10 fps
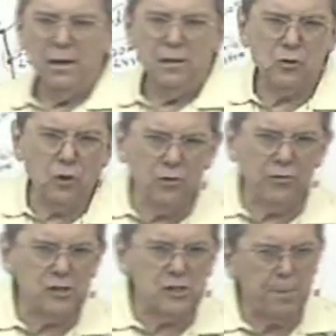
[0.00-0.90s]

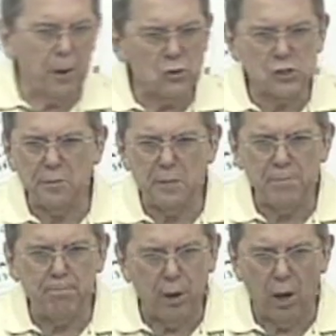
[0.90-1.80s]
Truth is supposed to
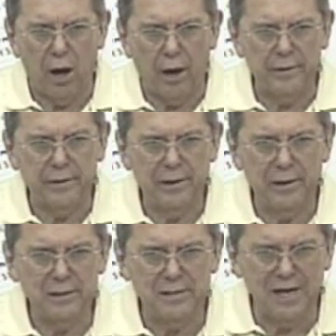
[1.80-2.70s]
be blunt.
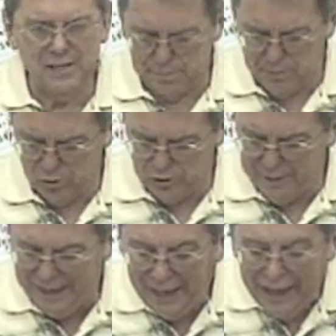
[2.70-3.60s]
It's not supposed to be